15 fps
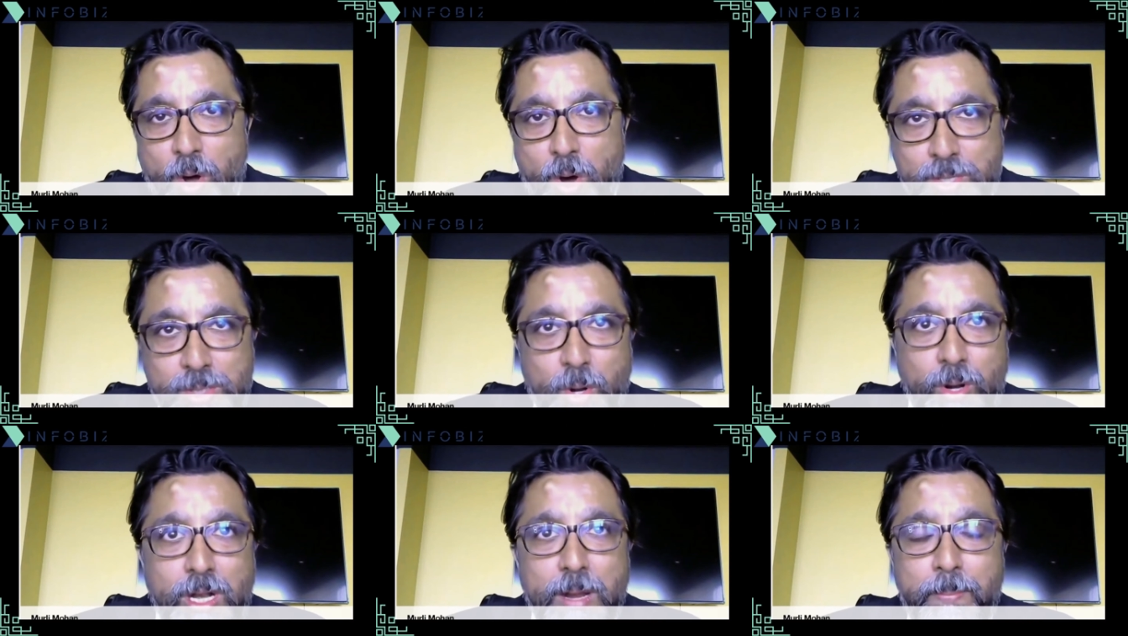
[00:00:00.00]

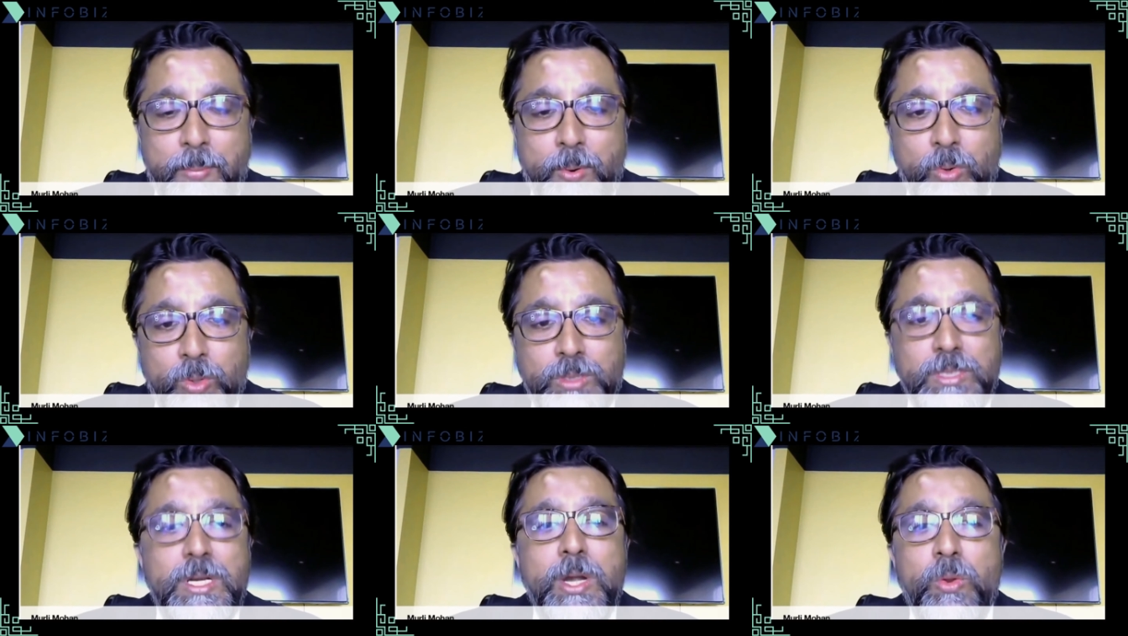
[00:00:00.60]
horizontal
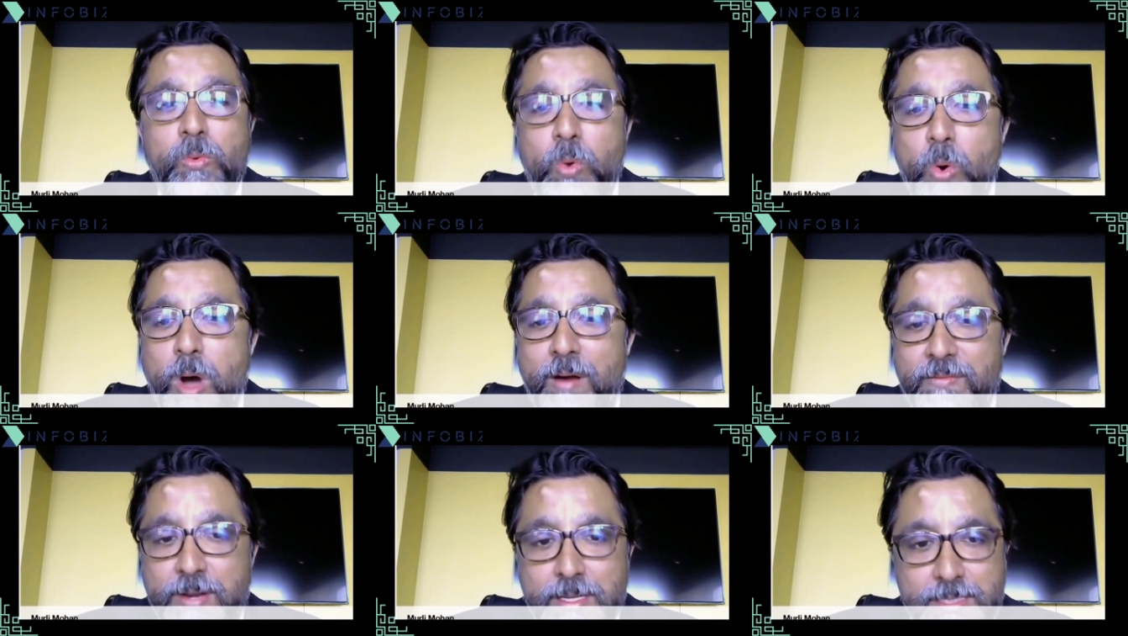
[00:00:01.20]
approach? Did you go
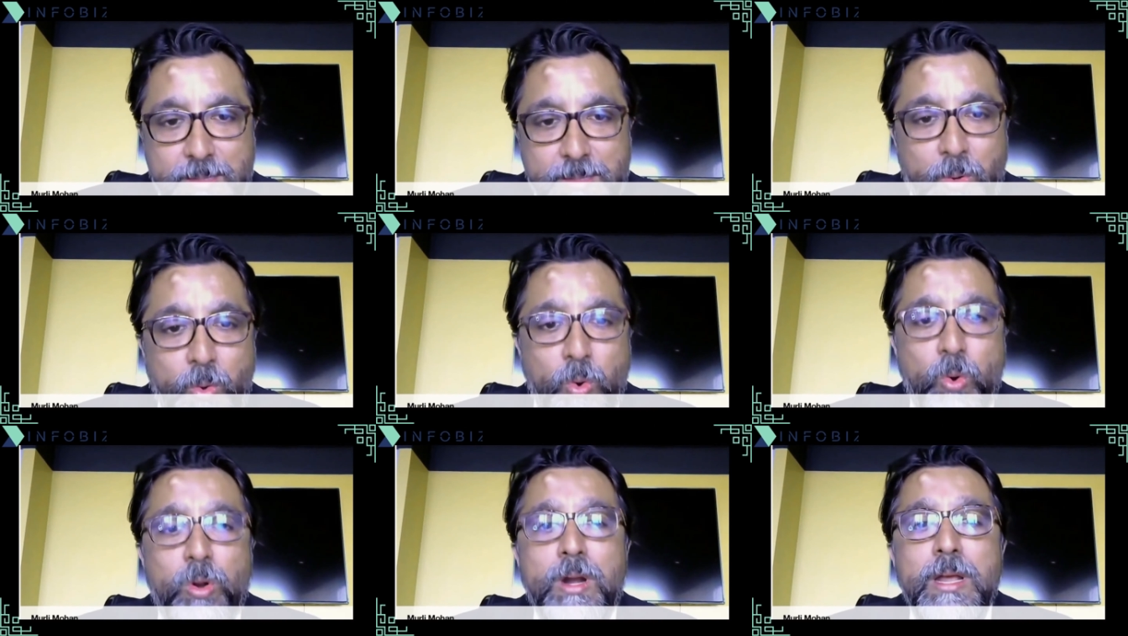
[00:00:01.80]
after some
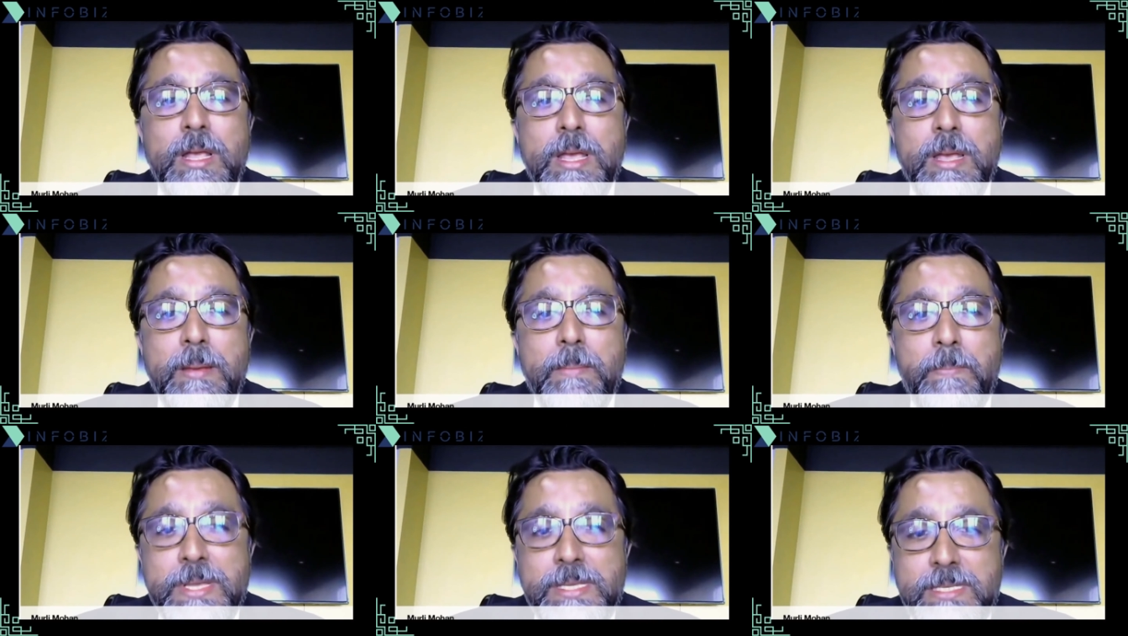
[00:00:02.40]
core
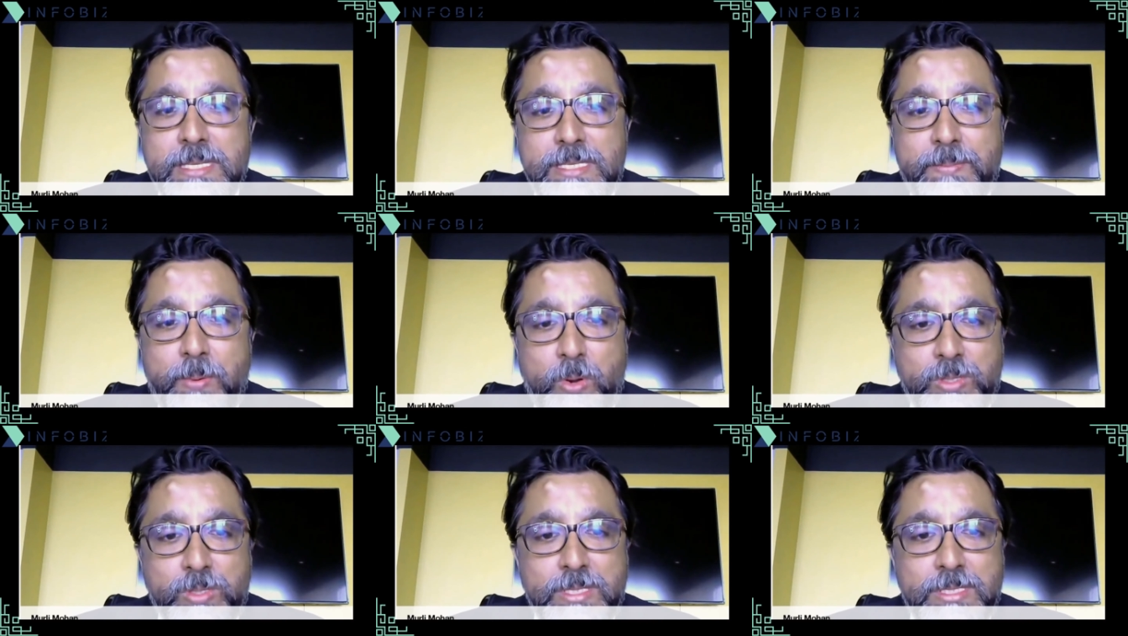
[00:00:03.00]
business
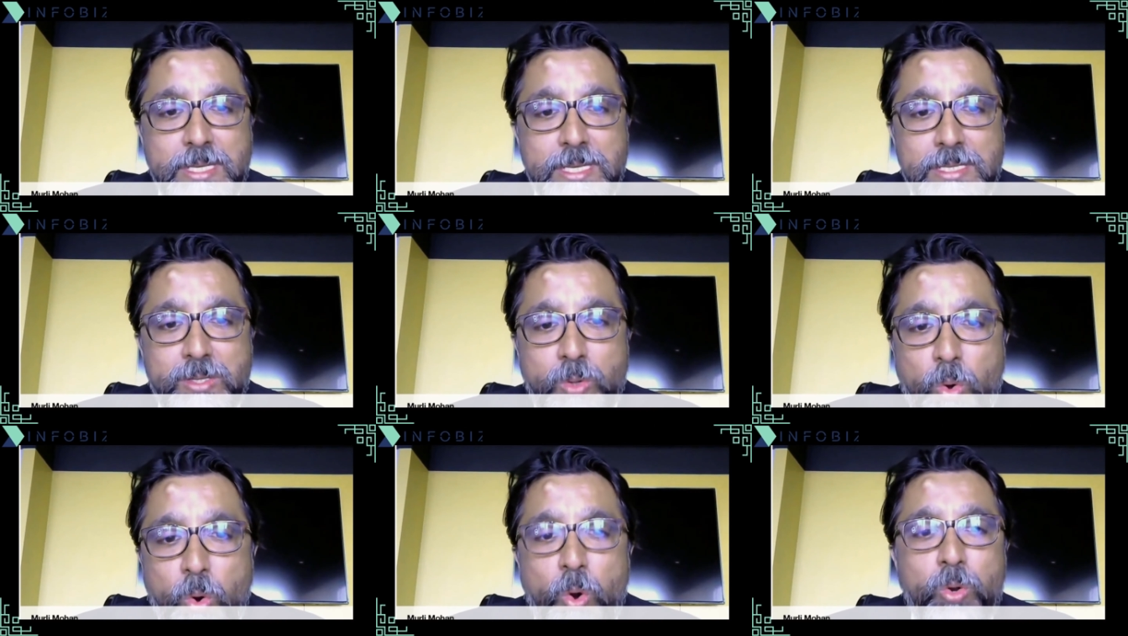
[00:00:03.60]
processes,
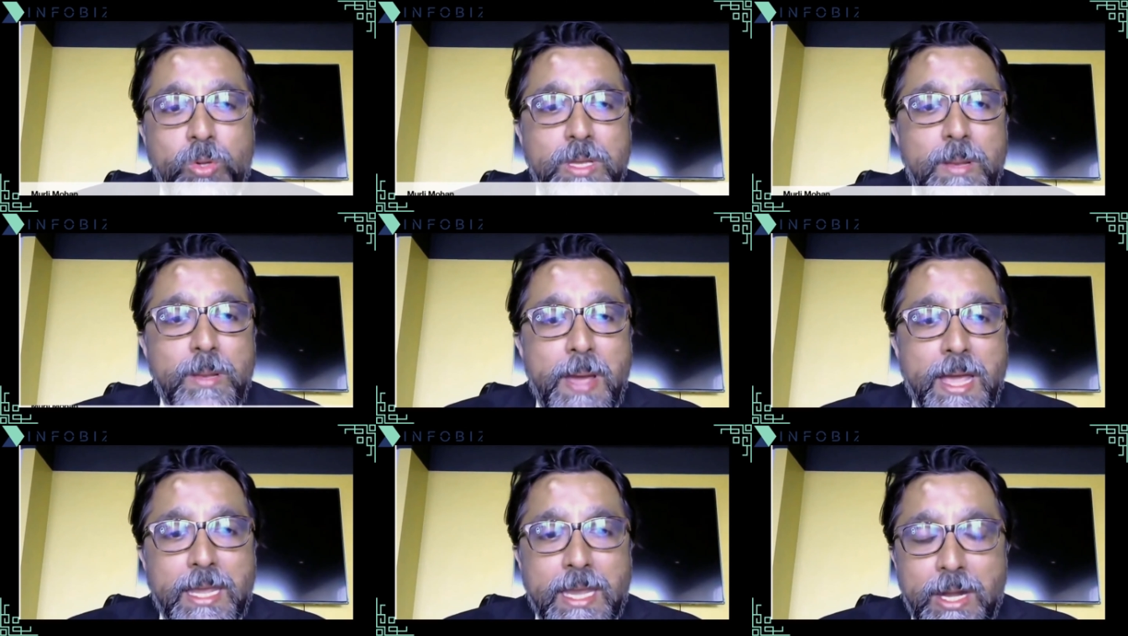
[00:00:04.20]
go to the
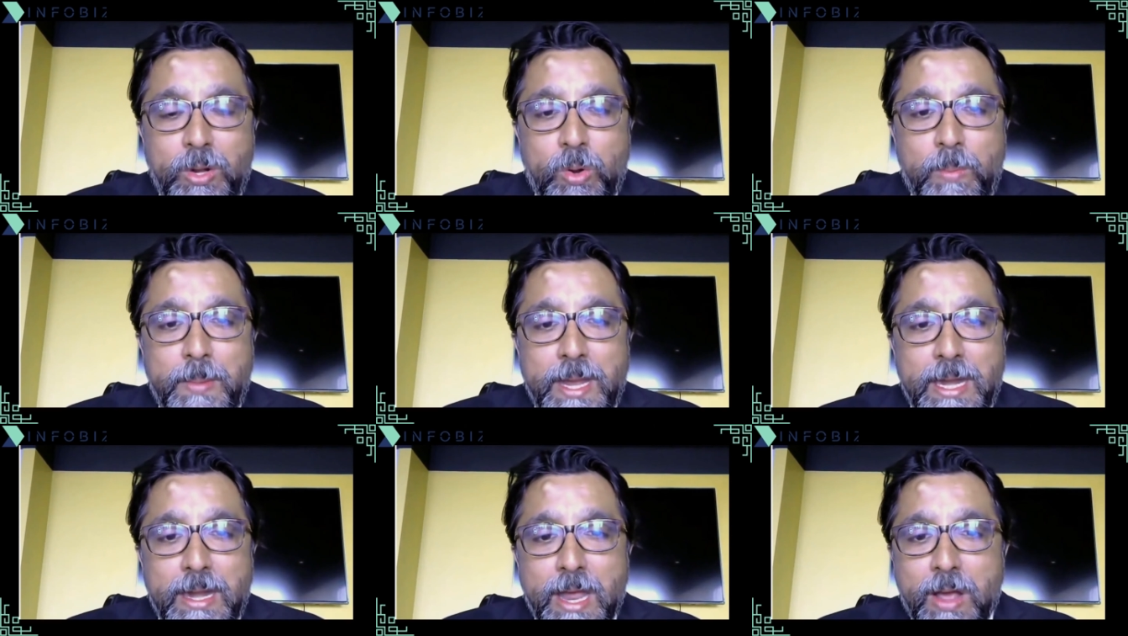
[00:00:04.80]
banking domain?